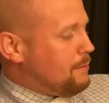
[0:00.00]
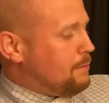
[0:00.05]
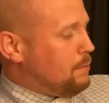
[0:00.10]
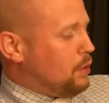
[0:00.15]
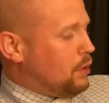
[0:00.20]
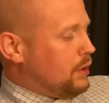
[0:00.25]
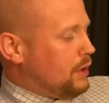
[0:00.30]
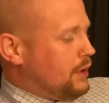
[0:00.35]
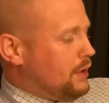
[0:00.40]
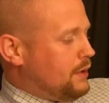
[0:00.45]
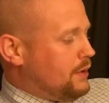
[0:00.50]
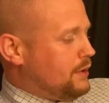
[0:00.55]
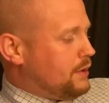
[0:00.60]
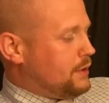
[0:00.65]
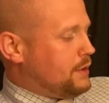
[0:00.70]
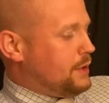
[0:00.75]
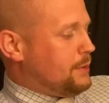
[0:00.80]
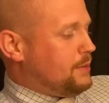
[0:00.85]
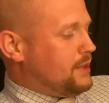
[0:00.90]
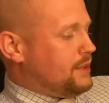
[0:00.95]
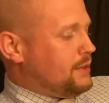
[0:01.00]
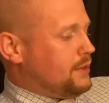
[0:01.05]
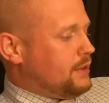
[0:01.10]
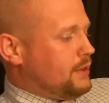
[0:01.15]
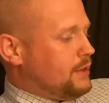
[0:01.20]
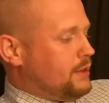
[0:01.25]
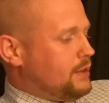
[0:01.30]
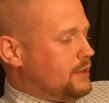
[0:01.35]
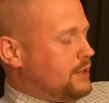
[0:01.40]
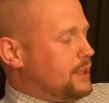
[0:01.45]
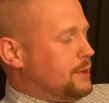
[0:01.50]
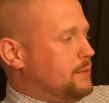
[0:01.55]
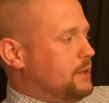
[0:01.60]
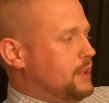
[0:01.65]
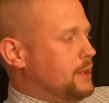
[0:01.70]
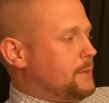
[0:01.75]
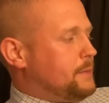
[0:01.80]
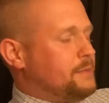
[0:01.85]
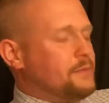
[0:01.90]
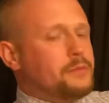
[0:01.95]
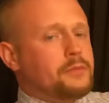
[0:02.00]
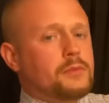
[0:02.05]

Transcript: Bog yibit tibia,